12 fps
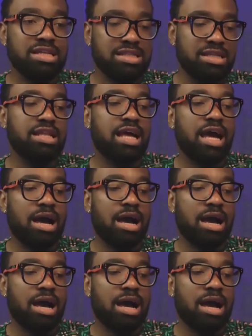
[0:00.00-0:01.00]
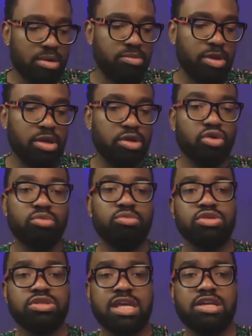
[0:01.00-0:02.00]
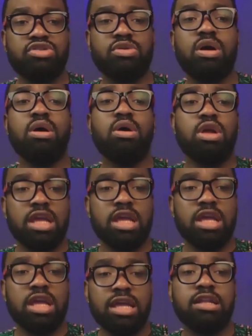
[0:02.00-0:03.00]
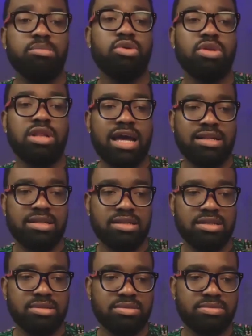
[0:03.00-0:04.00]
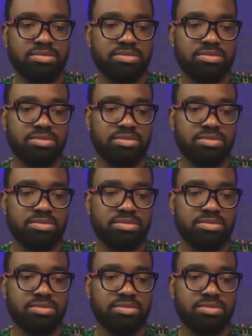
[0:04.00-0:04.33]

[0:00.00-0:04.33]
What is it about being homosexual in Igbo land?